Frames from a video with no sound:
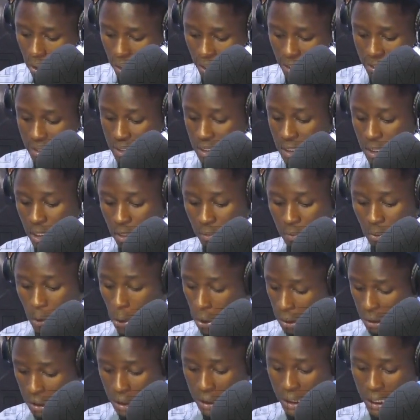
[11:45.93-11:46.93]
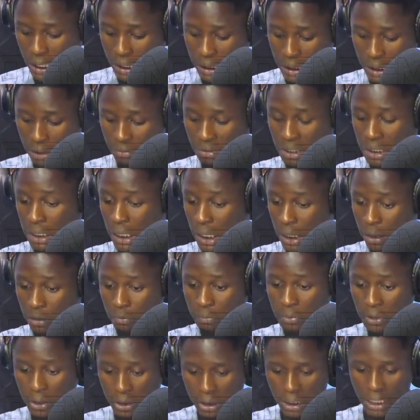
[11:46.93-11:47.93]
a senior colleague and a
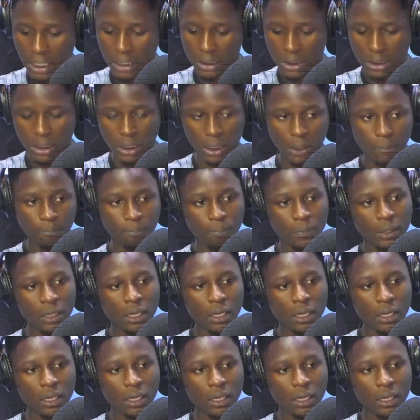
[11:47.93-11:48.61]
renowned broadcaster.